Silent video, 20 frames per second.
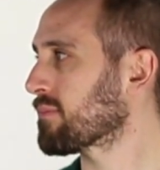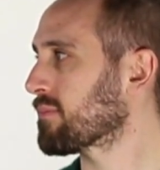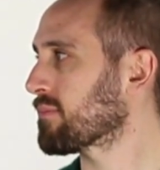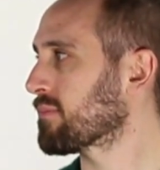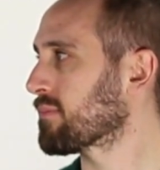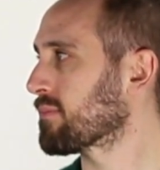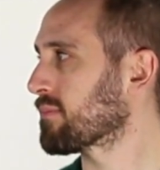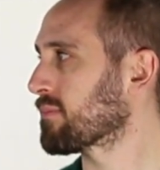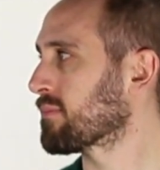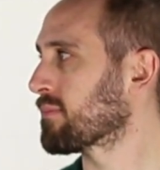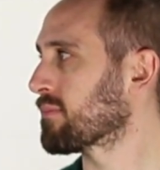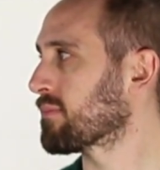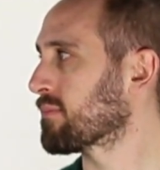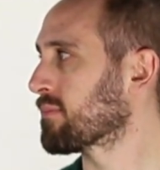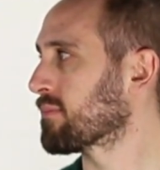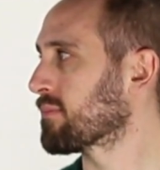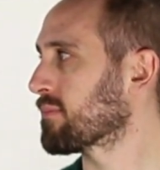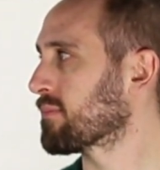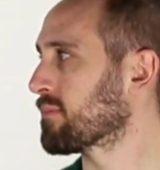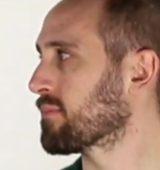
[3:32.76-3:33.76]

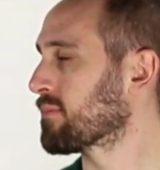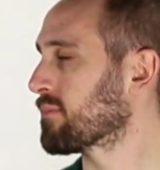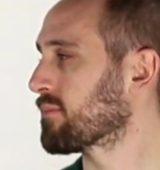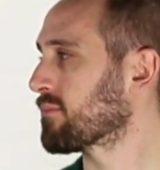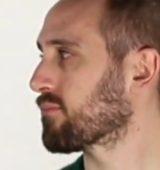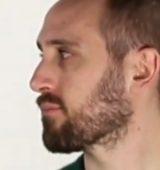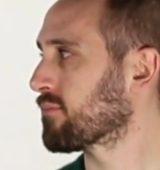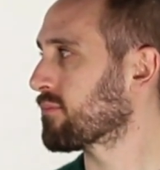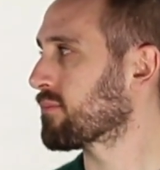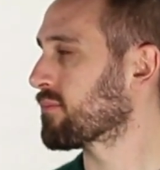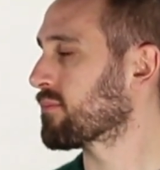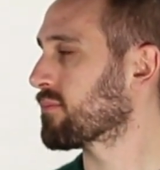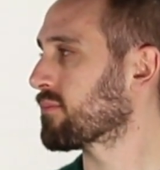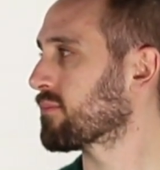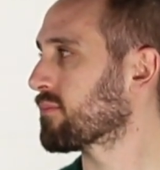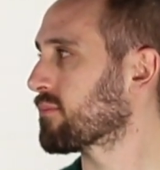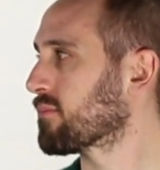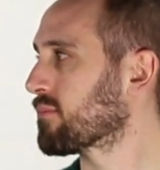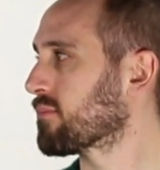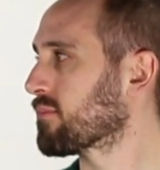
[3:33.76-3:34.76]

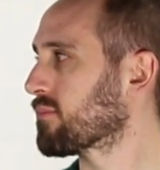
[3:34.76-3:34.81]
This person isn't speaking.